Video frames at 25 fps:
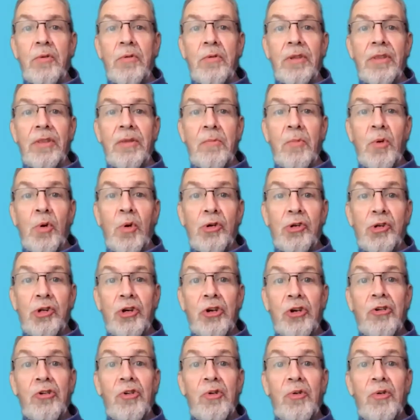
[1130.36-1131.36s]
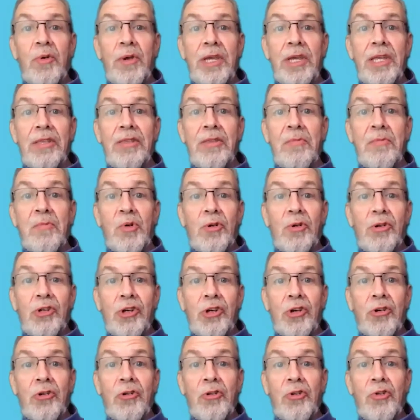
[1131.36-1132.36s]
The more sugar you eat, the more
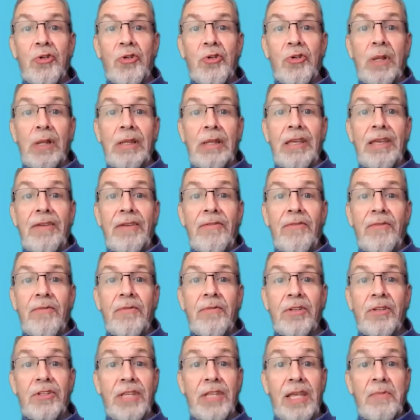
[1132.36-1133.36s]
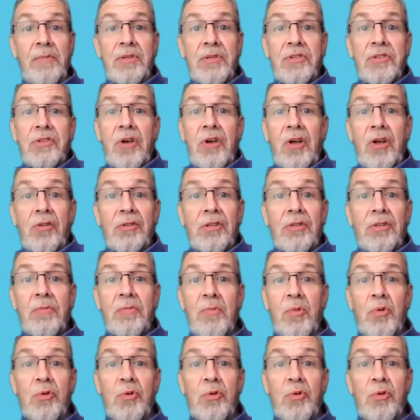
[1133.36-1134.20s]
sugar you believe, same as salt, more